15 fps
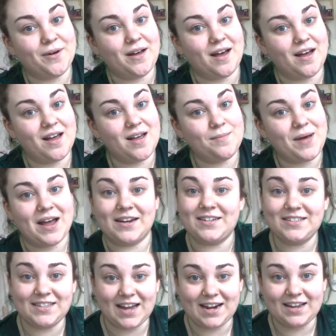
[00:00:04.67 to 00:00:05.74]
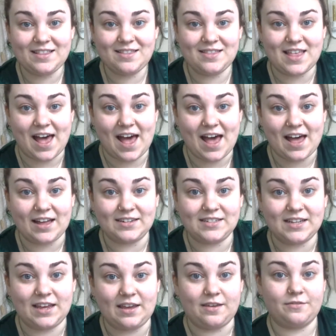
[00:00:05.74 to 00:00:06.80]
I decided that
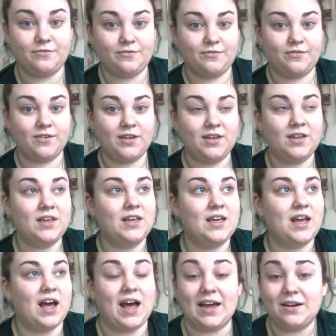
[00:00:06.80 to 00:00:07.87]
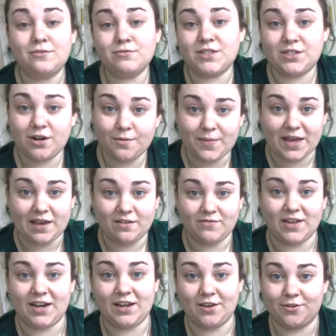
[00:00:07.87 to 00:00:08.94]
if I don't start making
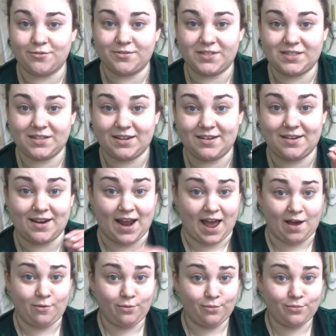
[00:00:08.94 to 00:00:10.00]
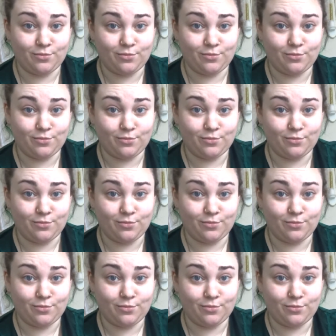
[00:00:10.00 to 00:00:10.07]
videos now,